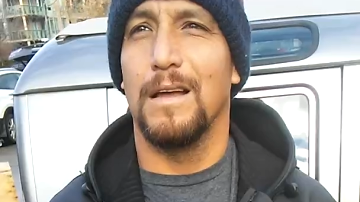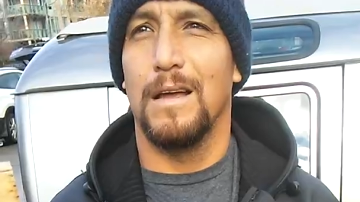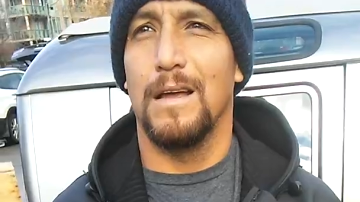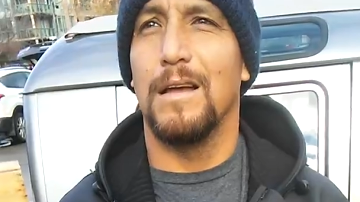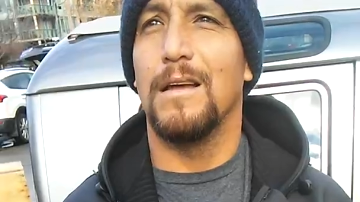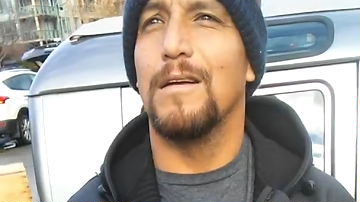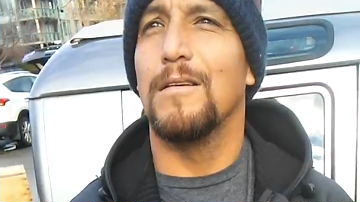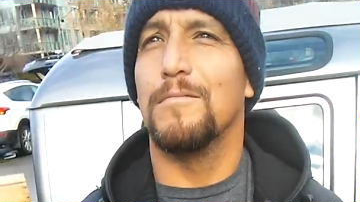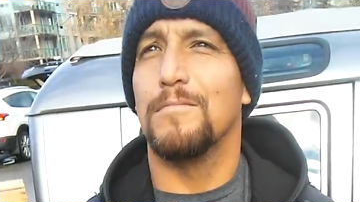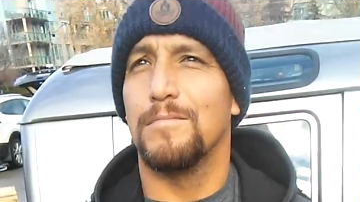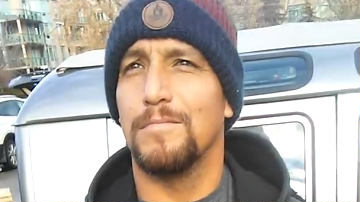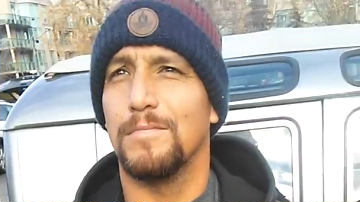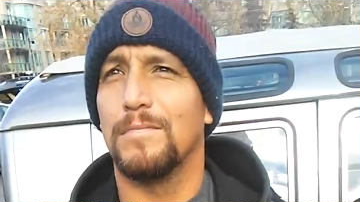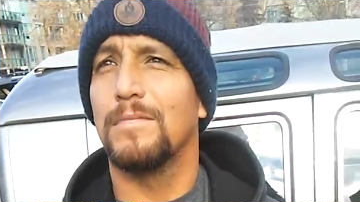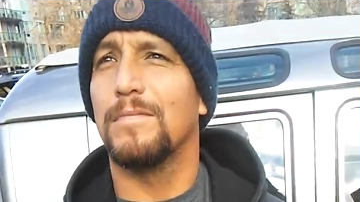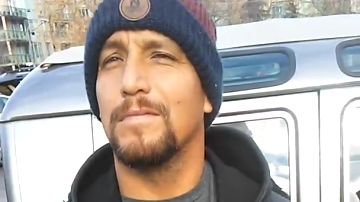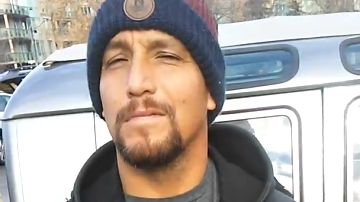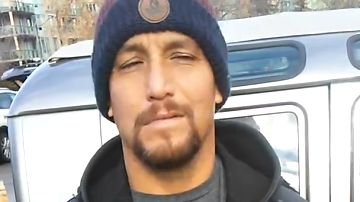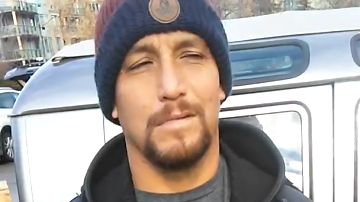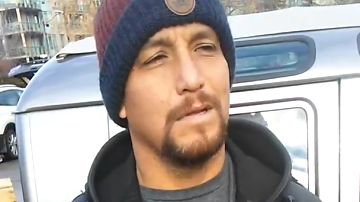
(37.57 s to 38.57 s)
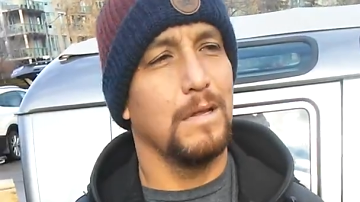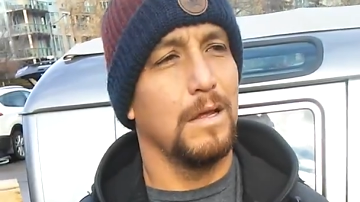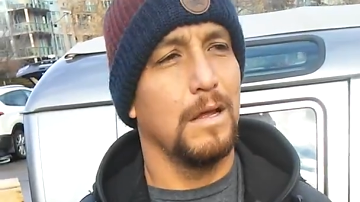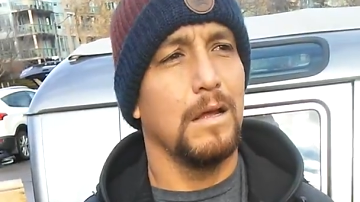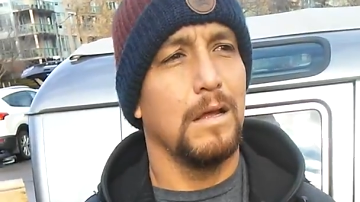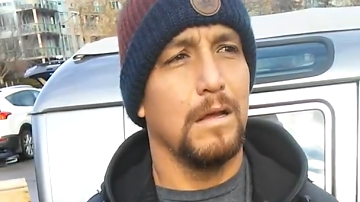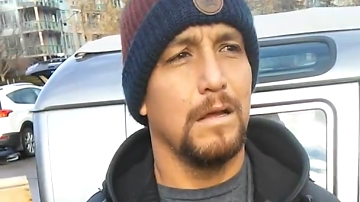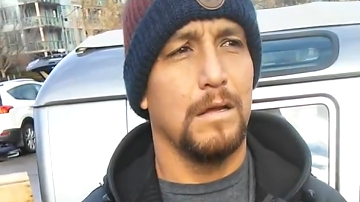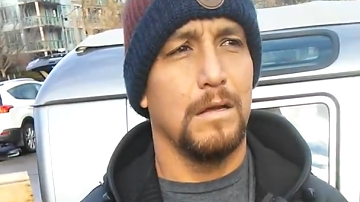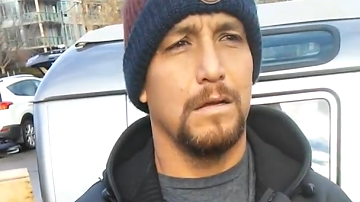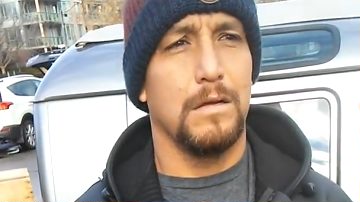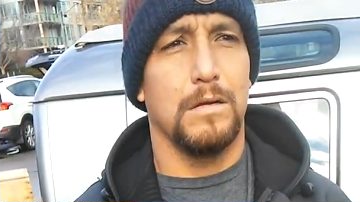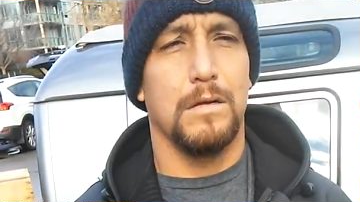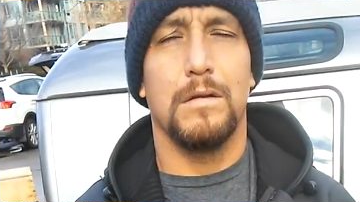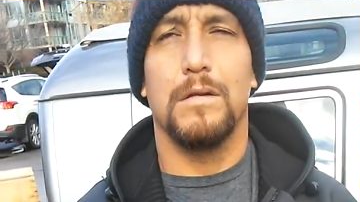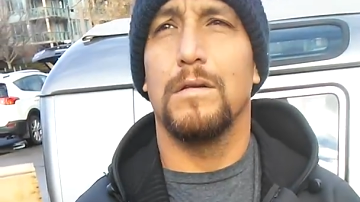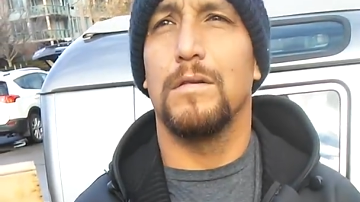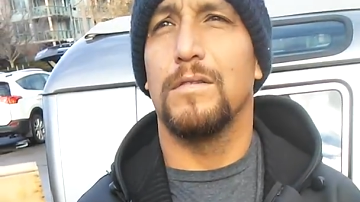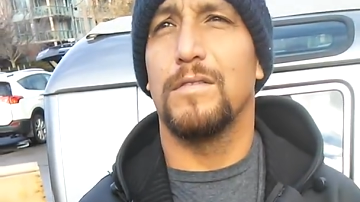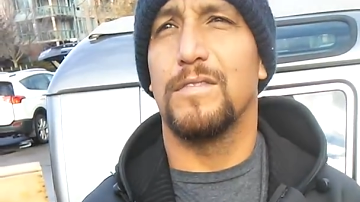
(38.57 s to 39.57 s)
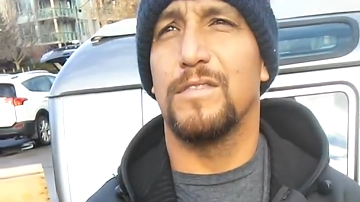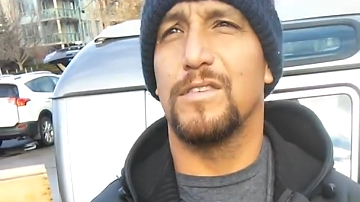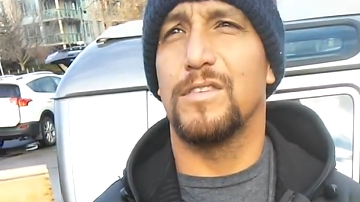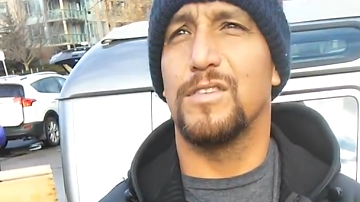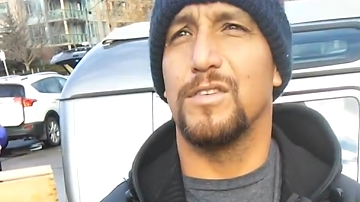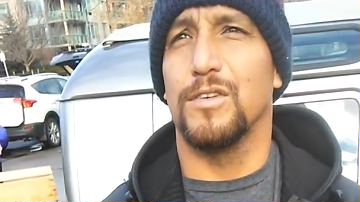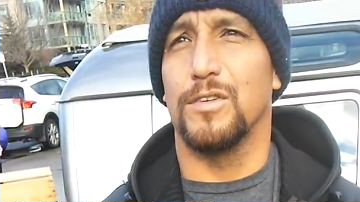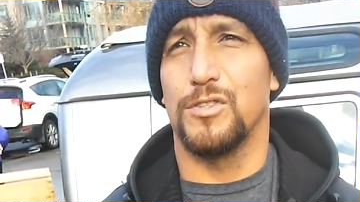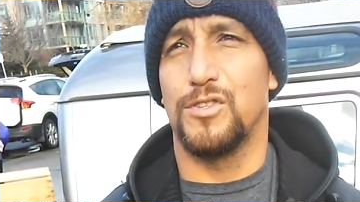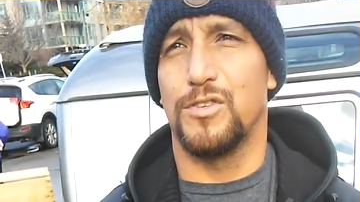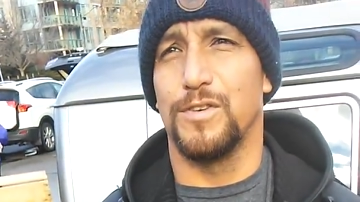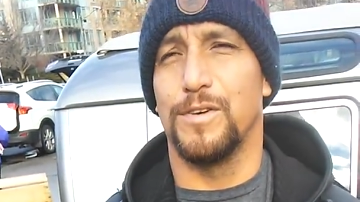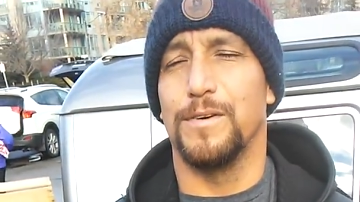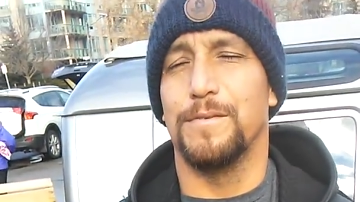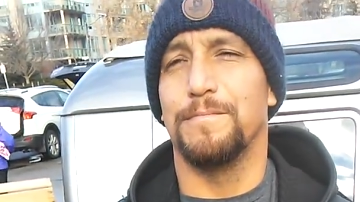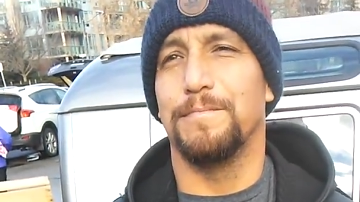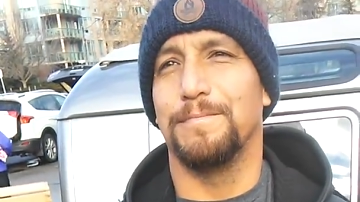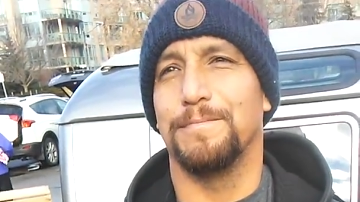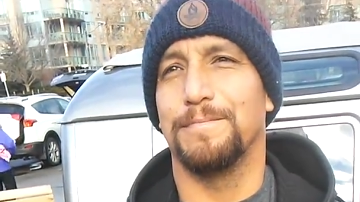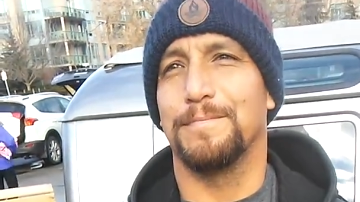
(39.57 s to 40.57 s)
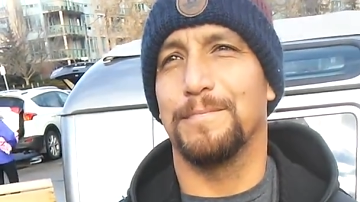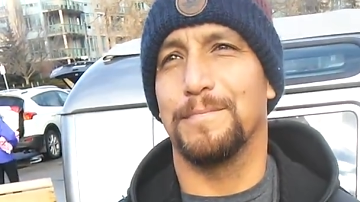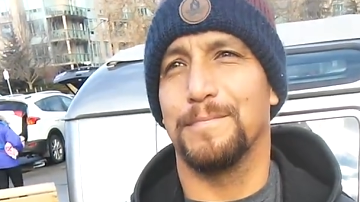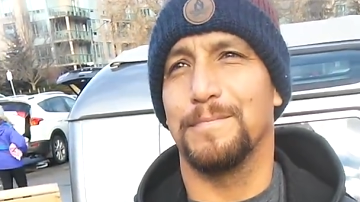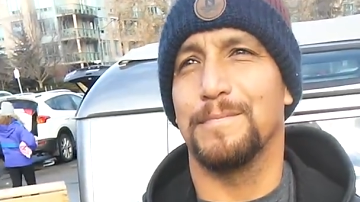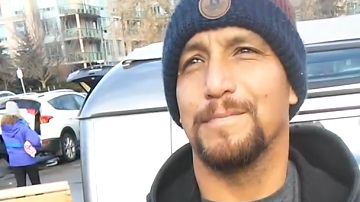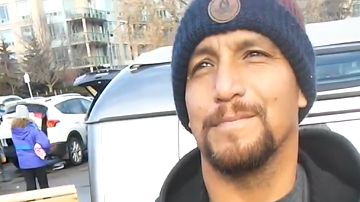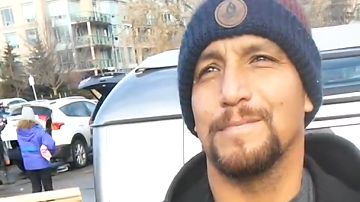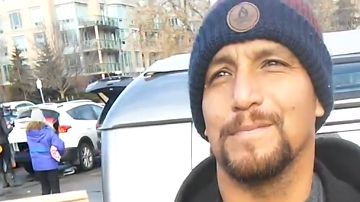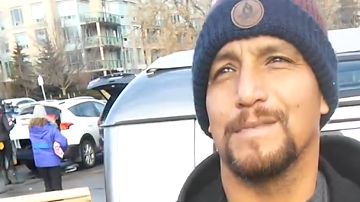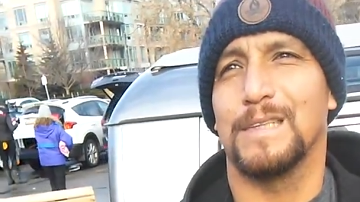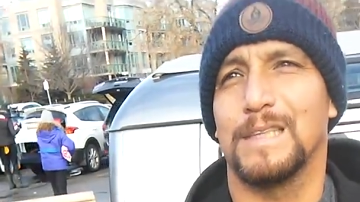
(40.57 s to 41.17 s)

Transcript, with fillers: you'll pass a polar bear on an iceberg so in the height of summer. So